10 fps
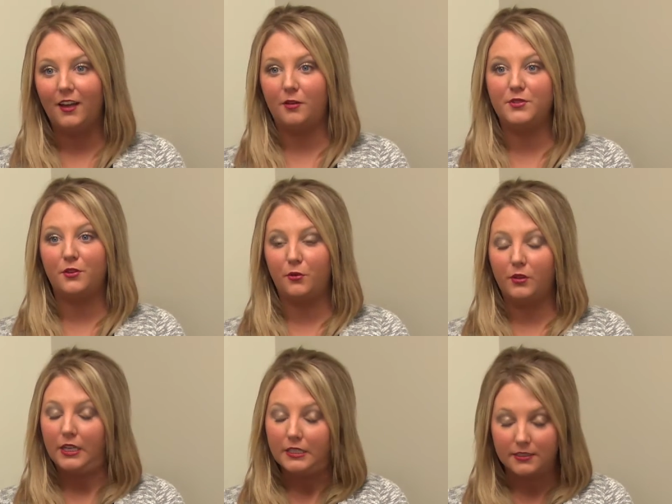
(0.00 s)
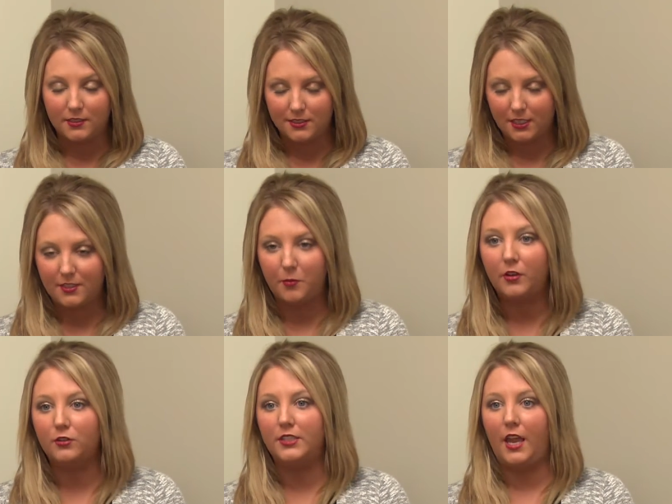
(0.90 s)
um, so there really isn't a
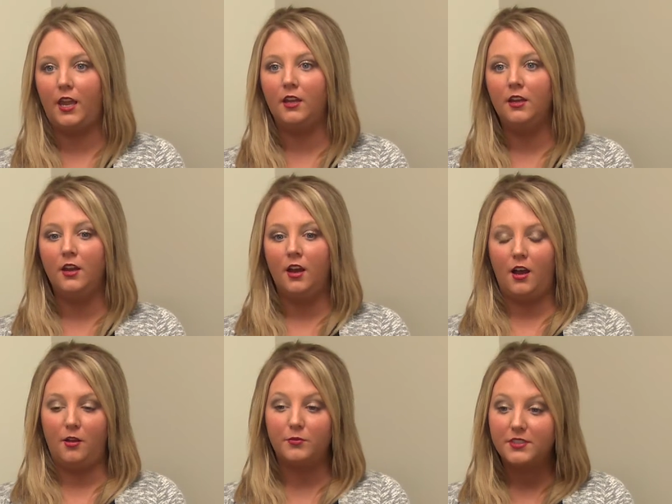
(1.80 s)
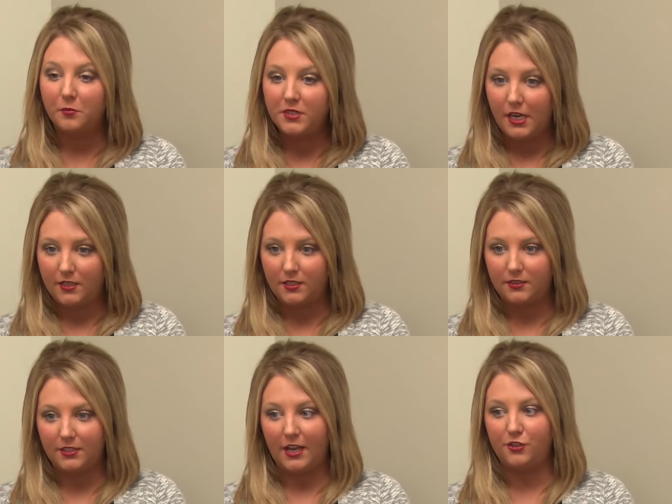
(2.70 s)
typical day. Um, some days
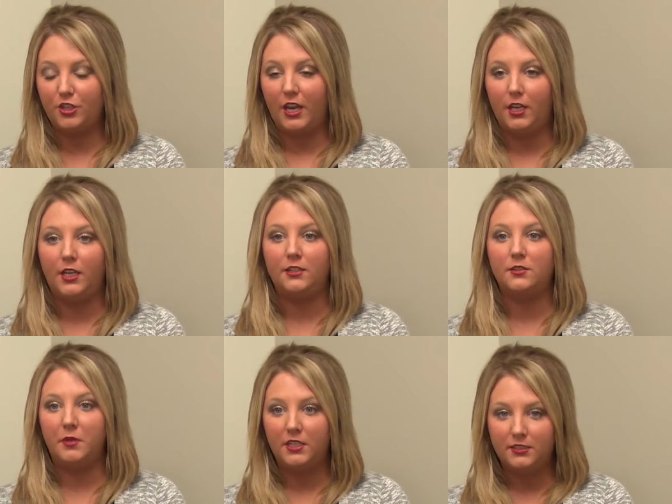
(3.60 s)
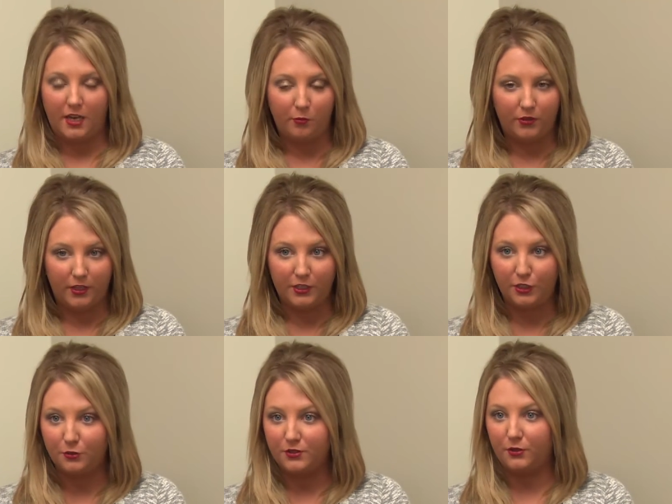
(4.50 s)
it's educating, spending time with end
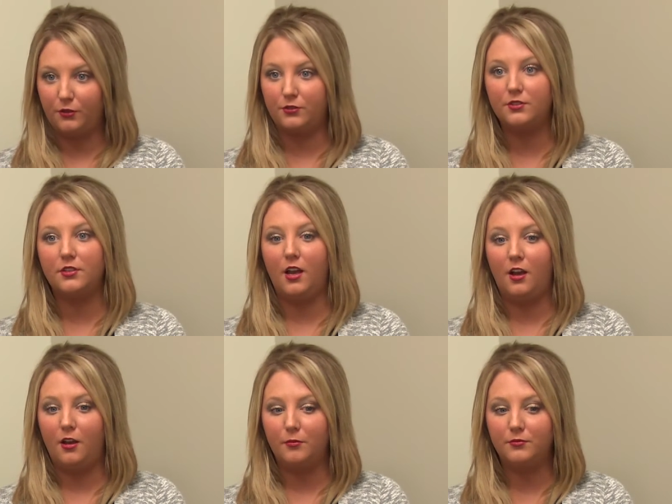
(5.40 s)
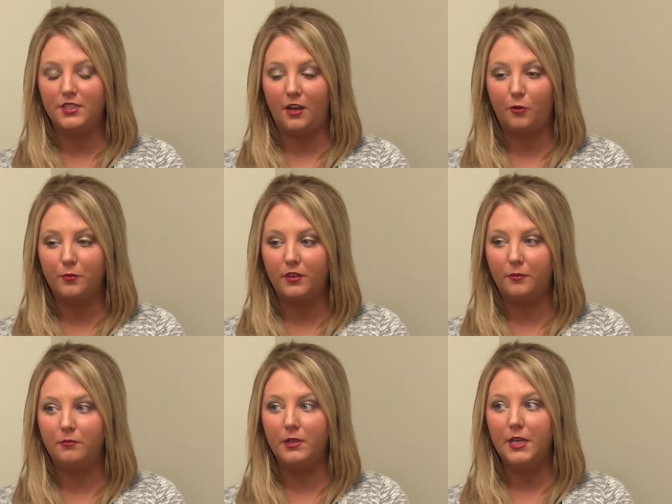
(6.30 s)
users um, to help
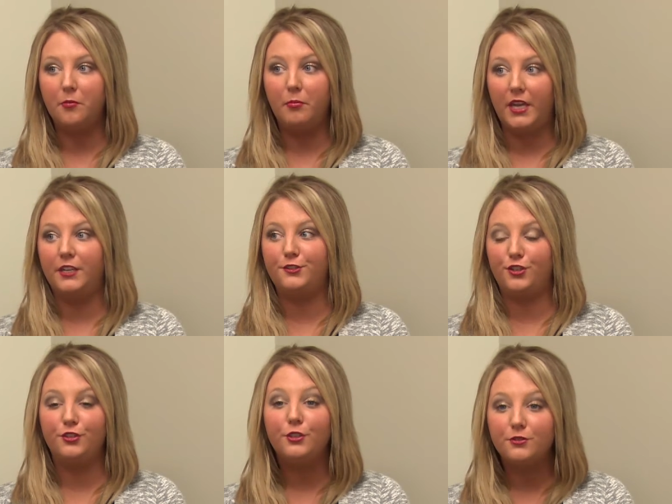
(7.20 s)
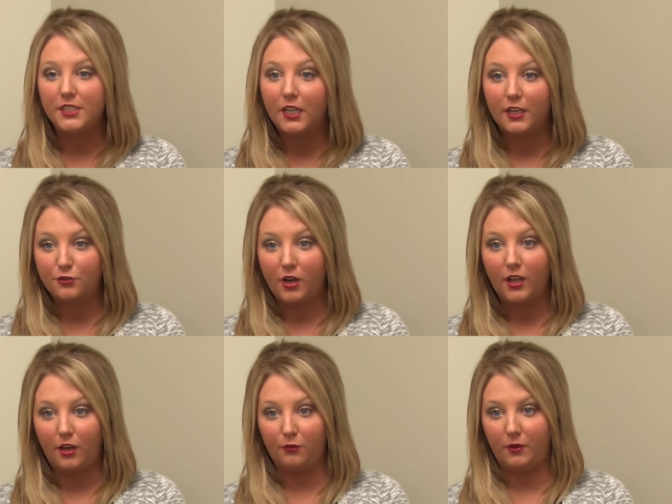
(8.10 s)
them manage and use the
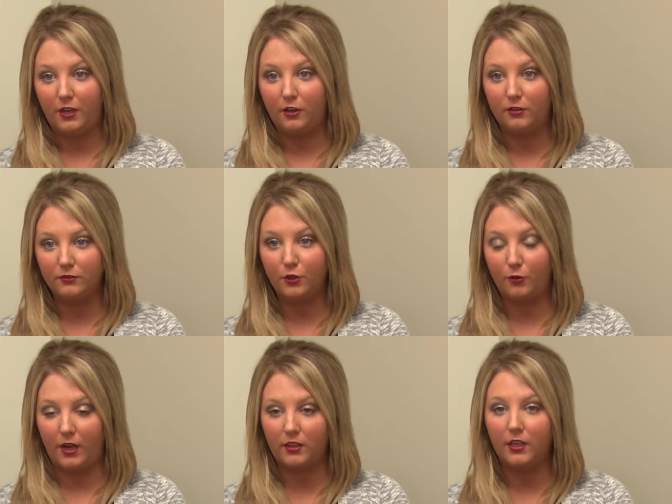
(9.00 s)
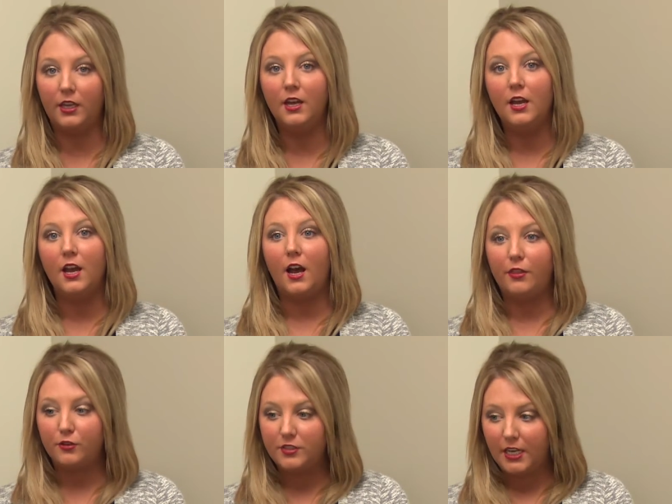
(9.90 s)
electronic health record correctly.
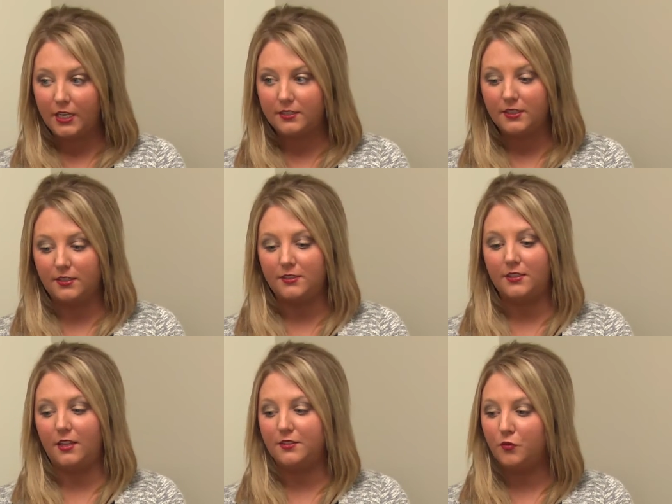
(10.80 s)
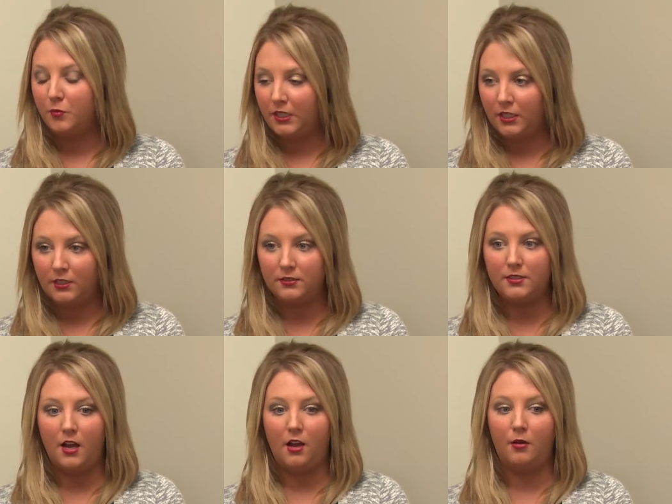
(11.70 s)
Other days it's lots of
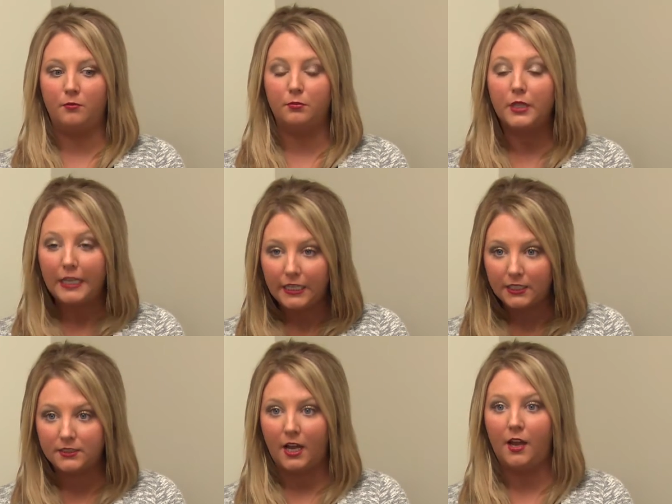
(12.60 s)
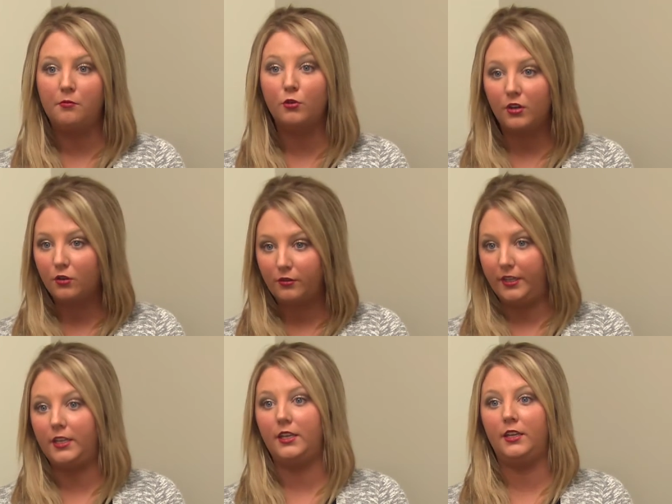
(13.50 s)
meetings, um, planning time, critical
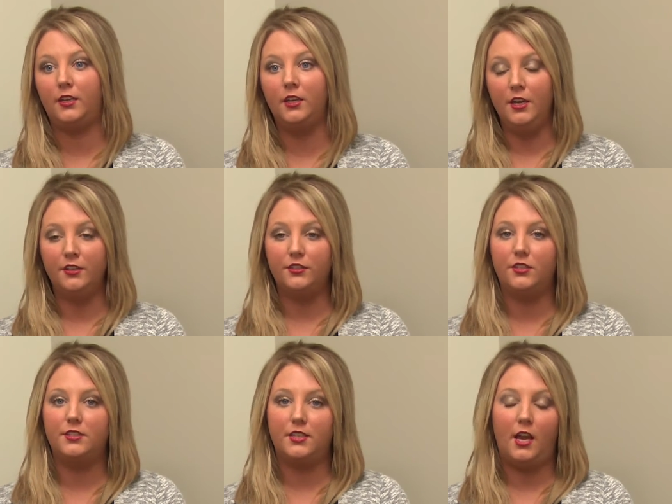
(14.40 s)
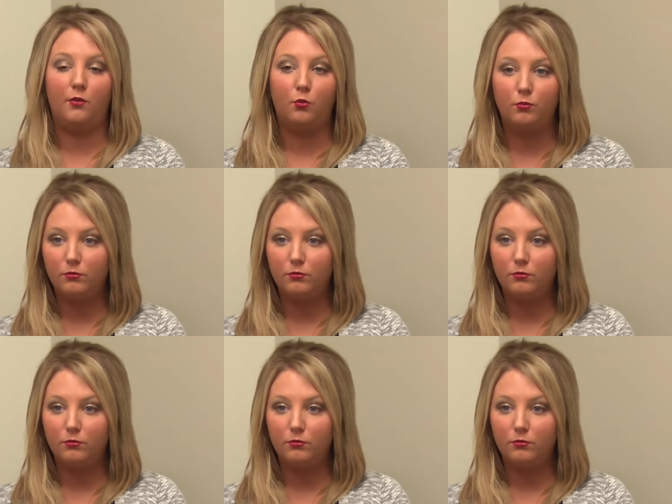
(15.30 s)
thinking to decide,